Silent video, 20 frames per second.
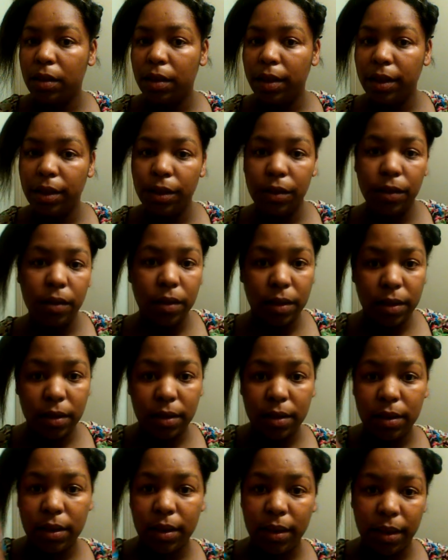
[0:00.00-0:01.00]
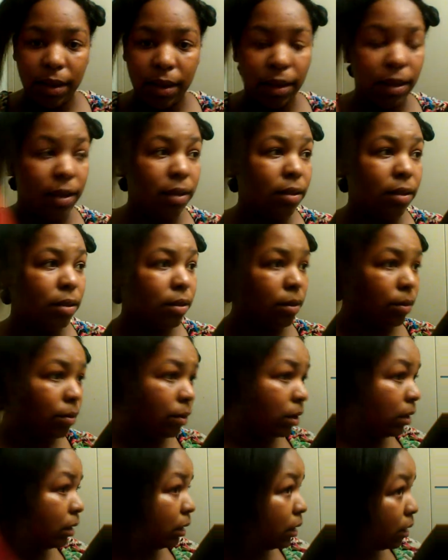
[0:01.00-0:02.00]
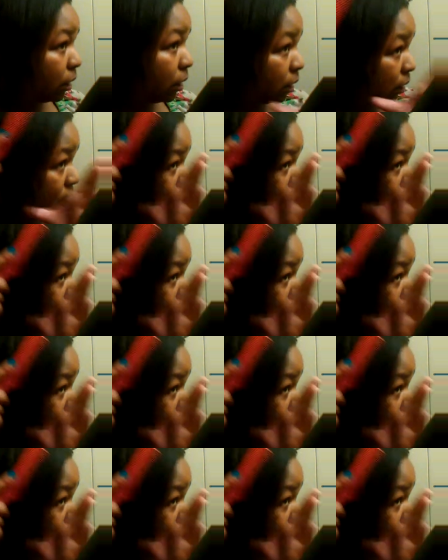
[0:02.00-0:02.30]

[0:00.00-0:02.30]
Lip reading: Like you can see the ends really